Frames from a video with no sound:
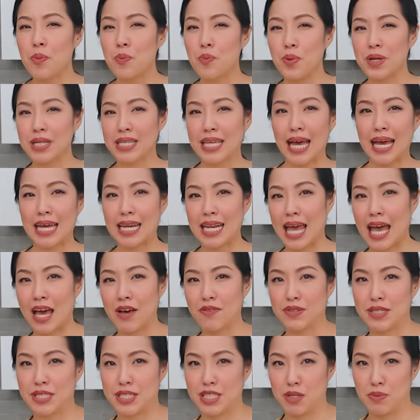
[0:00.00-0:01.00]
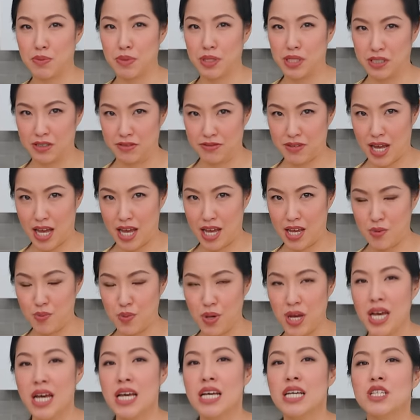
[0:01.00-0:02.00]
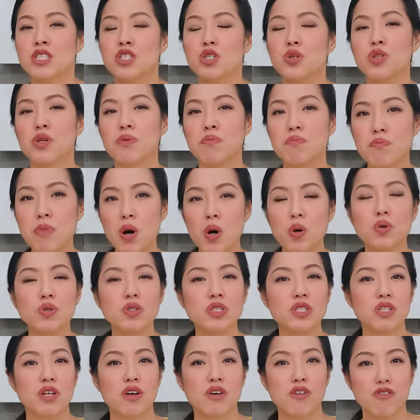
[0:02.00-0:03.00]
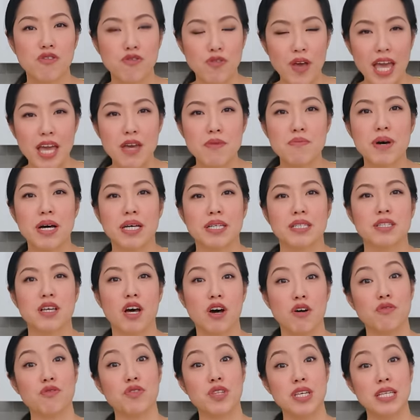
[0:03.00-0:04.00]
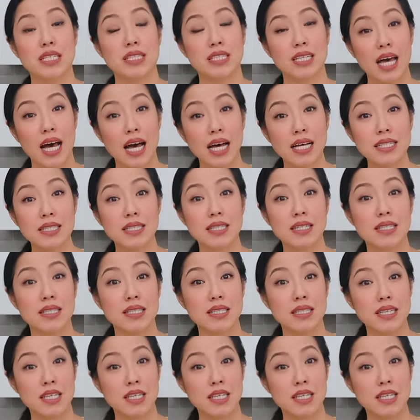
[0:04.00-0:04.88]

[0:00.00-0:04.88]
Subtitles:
but kind of have a similar vibe. So the most famous of these cousins